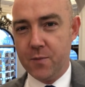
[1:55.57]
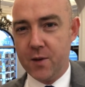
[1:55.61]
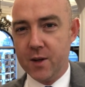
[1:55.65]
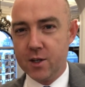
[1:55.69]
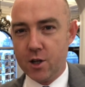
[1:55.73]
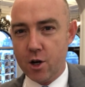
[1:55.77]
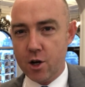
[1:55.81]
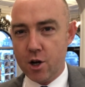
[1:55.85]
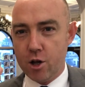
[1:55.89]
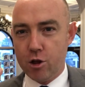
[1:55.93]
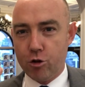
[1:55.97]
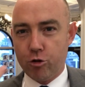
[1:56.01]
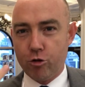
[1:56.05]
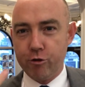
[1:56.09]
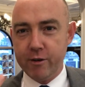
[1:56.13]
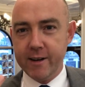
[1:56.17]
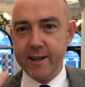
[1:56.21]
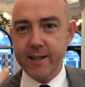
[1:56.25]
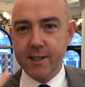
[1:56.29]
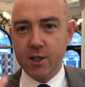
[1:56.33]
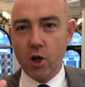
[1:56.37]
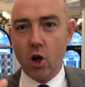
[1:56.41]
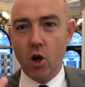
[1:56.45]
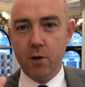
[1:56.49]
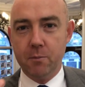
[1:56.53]
there's only
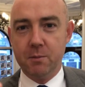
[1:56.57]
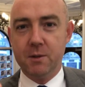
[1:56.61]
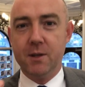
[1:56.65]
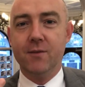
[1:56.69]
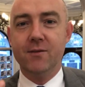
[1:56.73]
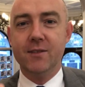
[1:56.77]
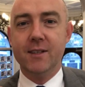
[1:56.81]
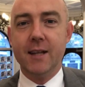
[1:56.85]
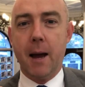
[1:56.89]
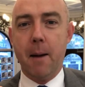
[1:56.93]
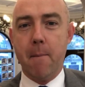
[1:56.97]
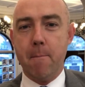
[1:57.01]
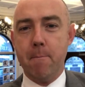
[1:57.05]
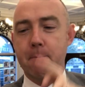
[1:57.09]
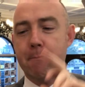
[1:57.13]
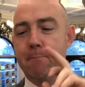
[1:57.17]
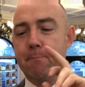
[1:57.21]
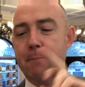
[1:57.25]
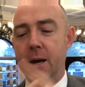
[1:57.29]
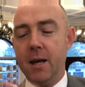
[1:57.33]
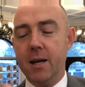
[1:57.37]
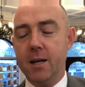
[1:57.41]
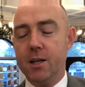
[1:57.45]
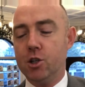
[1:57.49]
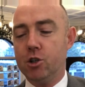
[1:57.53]
three types of damp:
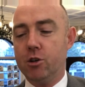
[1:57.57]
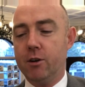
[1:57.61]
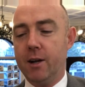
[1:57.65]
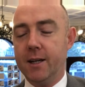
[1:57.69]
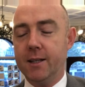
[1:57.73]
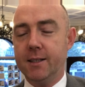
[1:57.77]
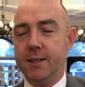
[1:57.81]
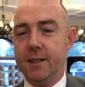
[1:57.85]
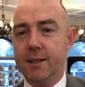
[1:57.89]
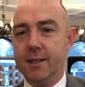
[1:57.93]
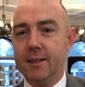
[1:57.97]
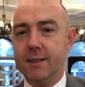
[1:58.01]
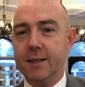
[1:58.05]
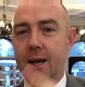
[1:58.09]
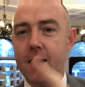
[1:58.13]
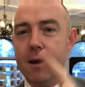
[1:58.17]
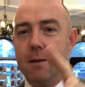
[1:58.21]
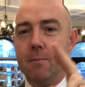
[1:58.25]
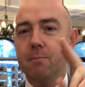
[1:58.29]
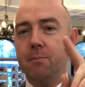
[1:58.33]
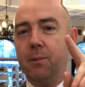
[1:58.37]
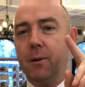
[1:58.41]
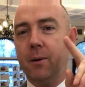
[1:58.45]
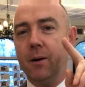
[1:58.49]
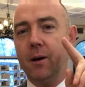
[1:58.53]
penetrating
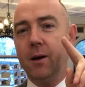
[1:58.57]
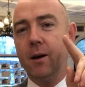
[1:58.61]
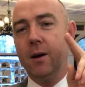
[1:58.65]
damp,